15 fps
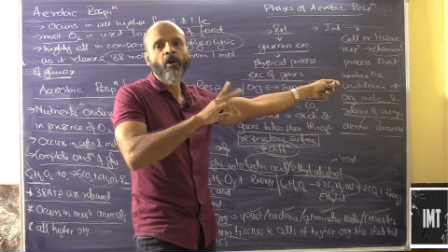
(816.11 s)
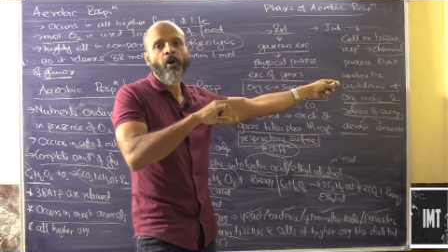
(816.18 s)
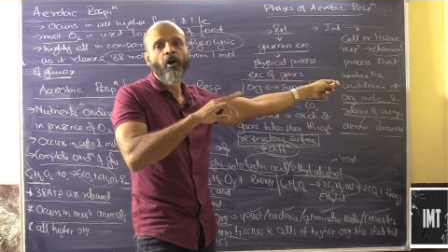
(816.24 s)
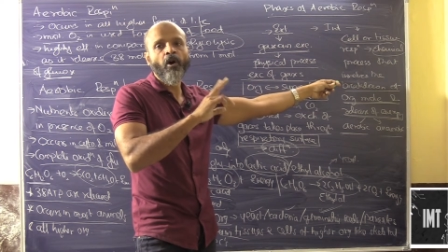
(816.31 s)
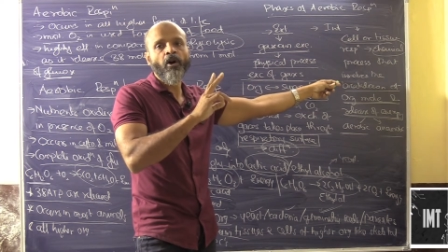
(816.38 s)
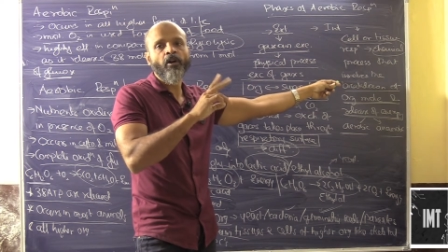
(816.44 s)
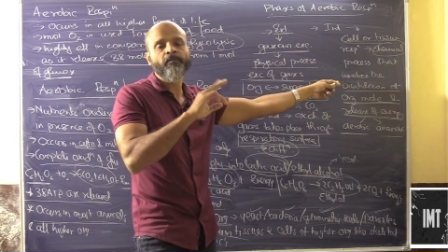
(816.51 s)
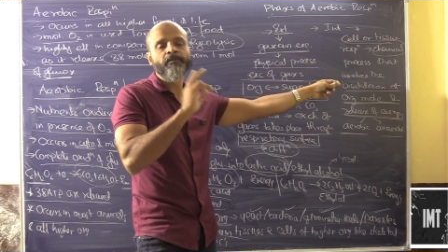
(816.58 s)

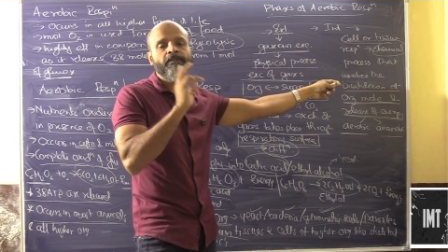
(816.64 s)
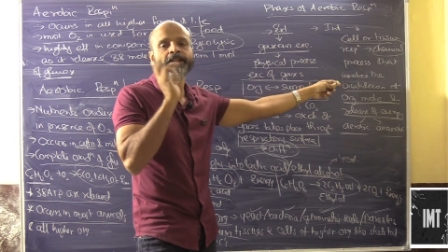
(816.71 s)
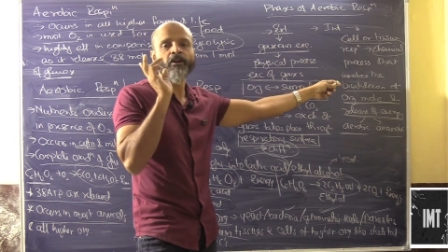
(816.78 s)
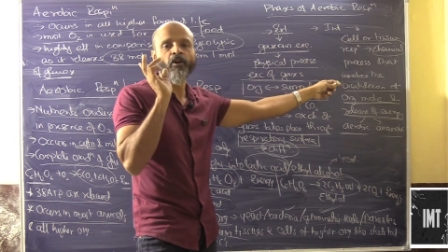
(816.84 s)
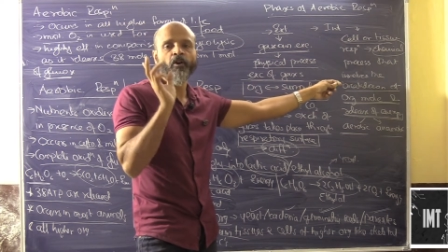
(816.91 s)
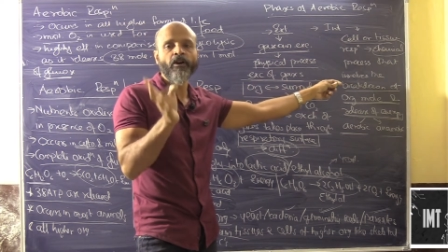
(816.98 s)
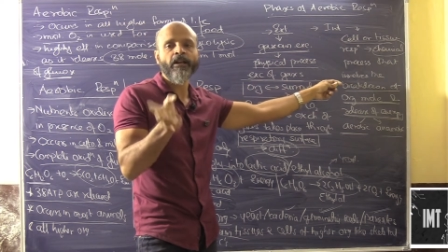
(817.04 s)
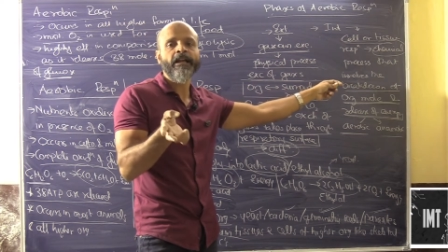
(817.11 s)
of the
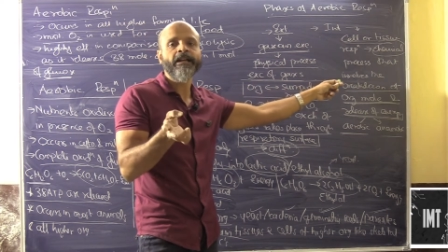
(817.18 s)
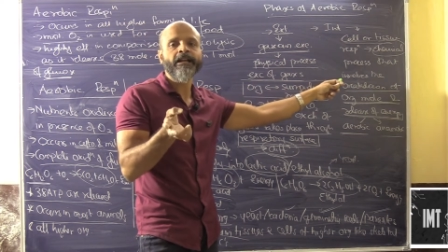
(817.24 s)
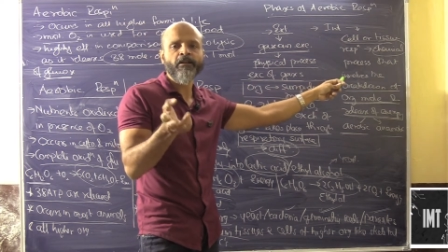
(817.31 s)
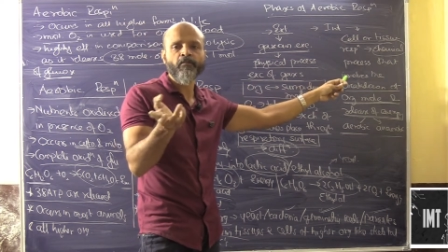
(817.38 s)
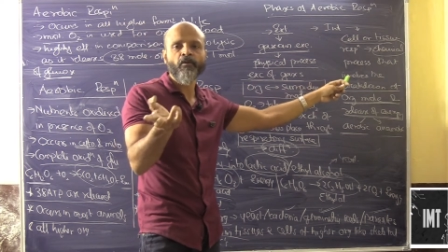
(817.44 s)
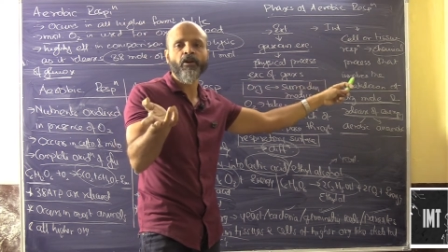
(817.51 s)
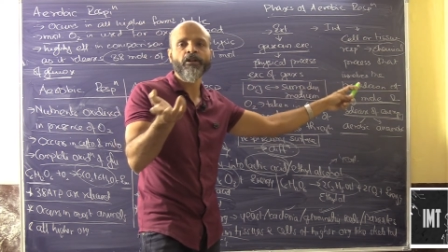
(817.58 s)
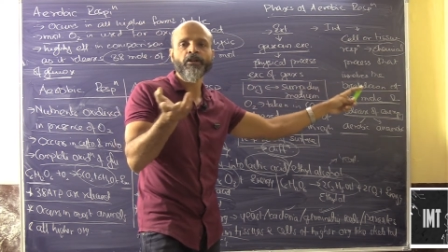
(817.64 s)
organic
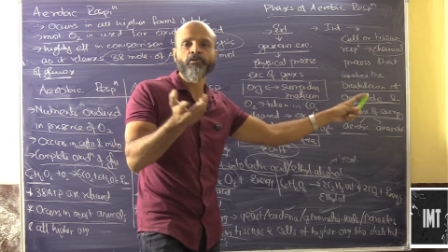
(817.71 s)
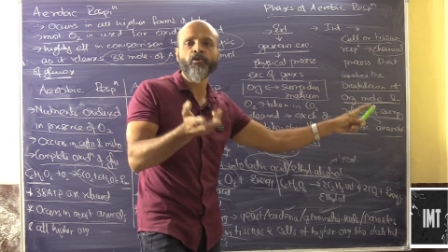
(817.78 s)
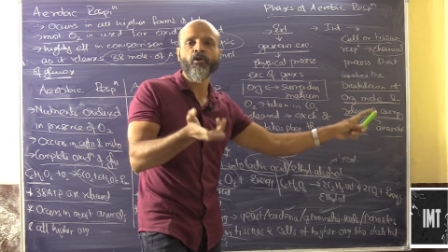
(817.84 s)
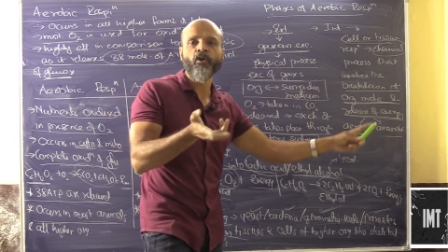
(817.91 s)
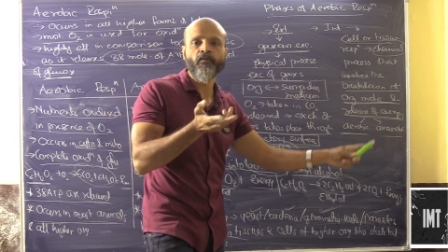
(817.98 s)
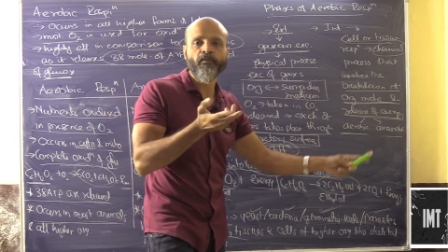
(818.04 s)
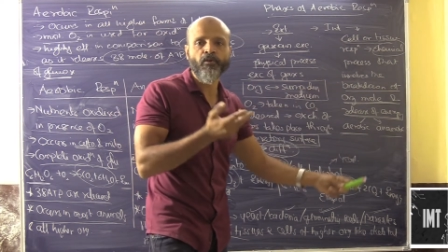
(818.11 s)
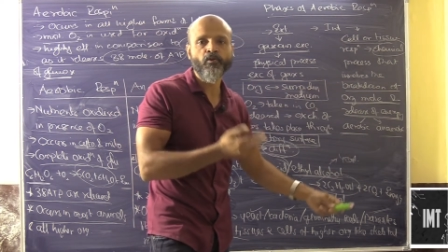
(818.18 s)
molecule
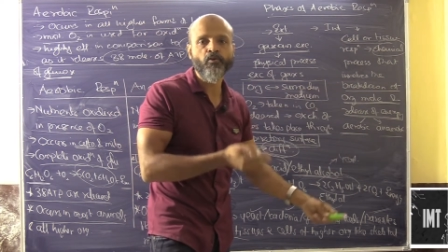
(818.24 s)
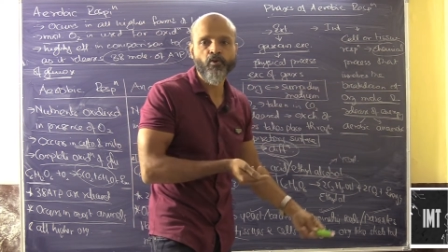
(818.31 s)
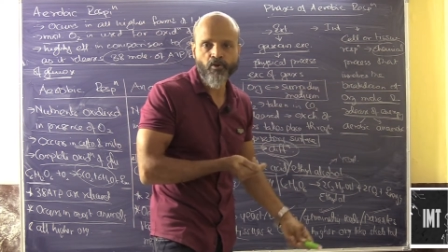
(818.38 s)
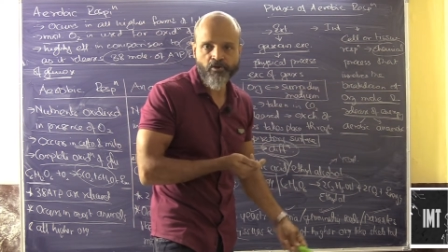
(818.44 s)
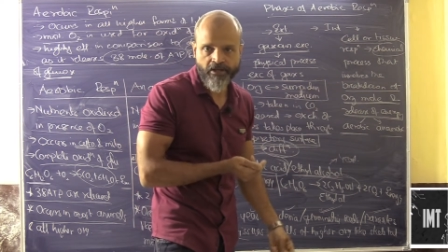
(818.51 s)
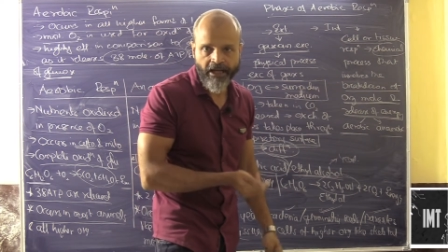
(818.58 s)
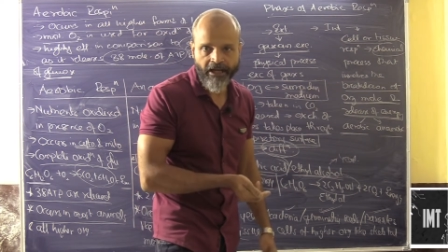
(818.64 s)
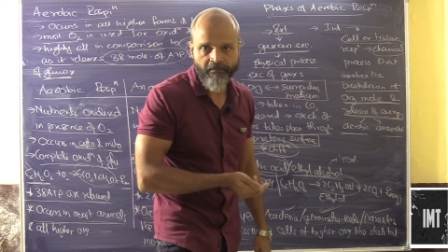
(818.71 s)
of
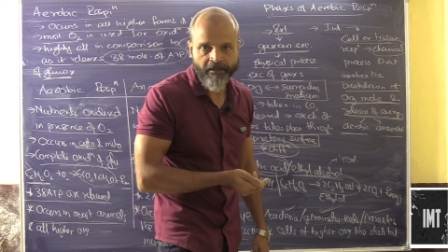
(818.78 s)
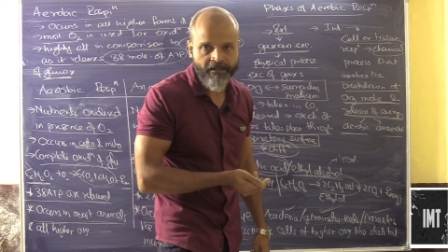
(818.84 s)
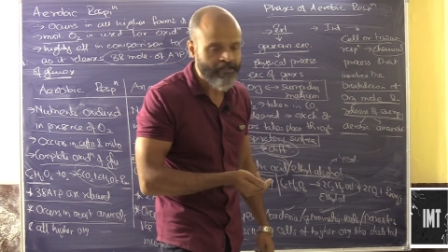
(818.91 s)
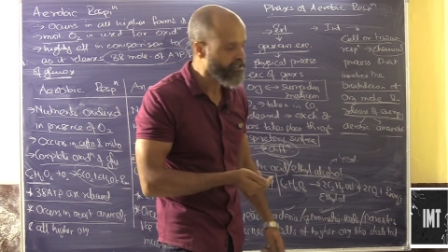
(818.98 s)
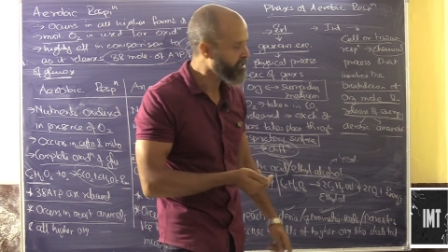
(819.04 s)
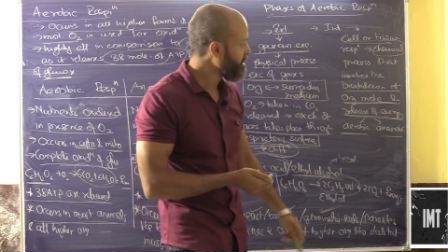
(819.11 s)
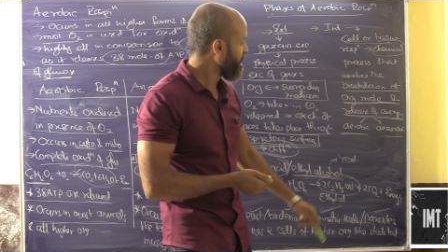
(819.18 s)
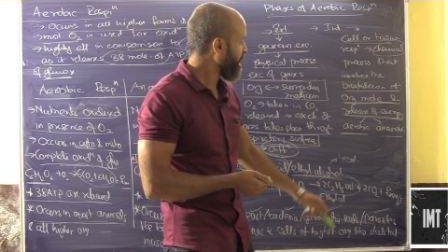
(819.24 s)
glucose happens,
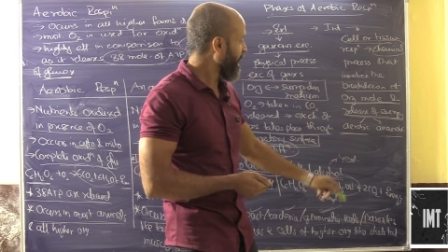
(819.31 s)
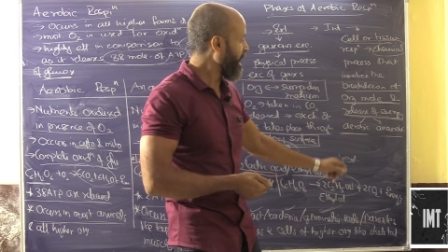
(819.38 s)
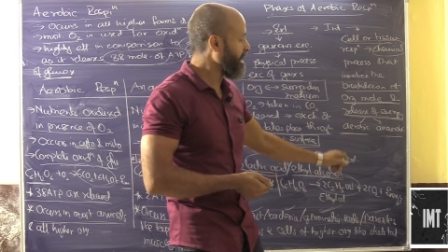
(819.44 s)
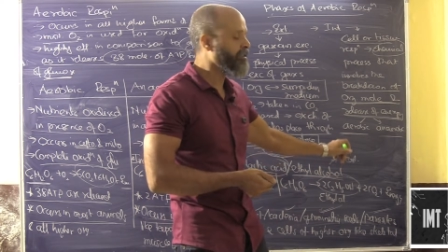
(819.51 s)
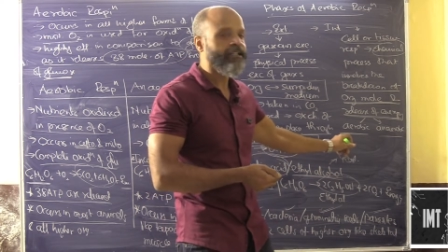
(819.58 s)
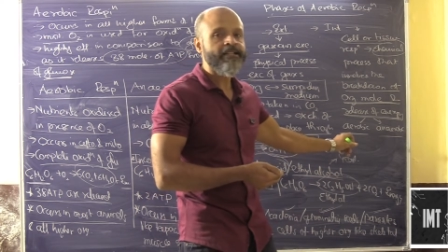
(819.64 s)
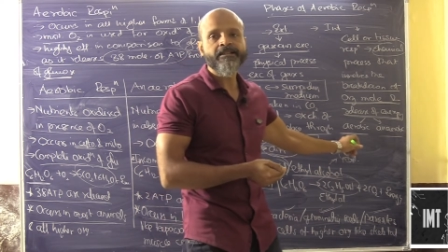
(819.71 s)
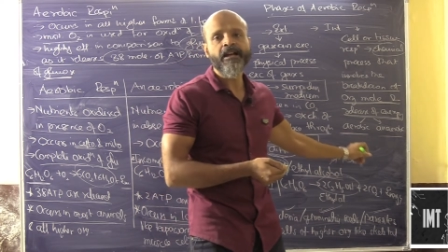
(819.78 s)
and
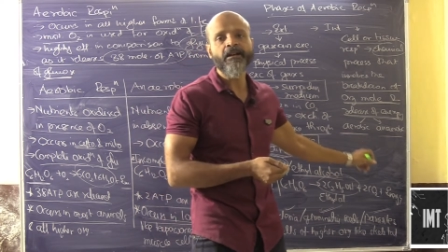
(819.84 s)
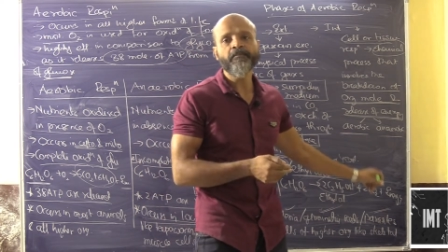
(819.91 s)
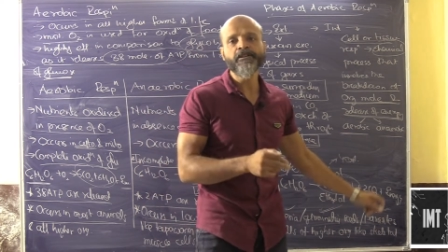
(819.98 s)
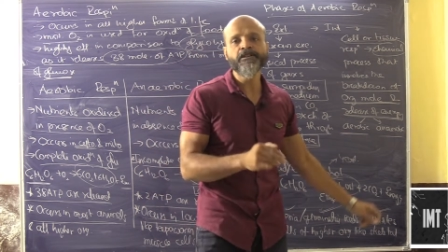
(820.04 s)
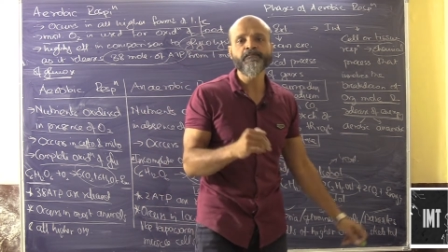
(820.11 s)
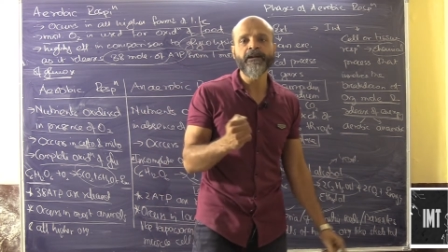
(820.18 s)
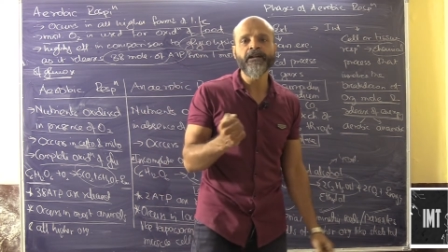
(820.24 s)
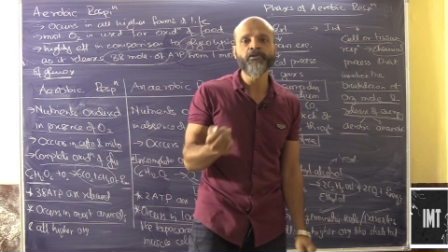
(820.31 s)
this
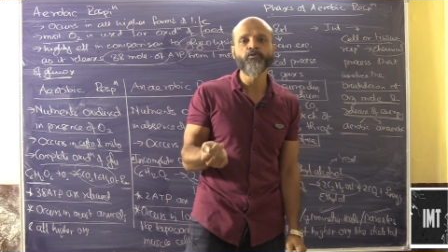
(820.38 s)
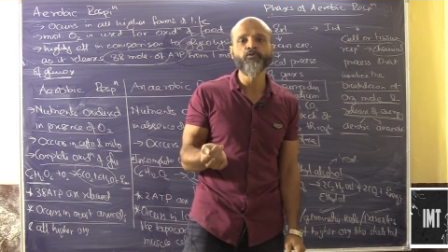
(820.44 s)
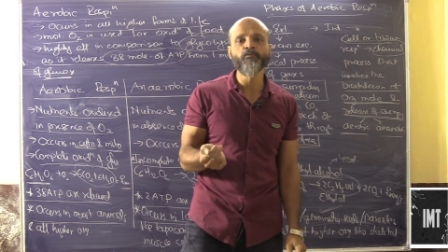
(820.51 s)
happens by two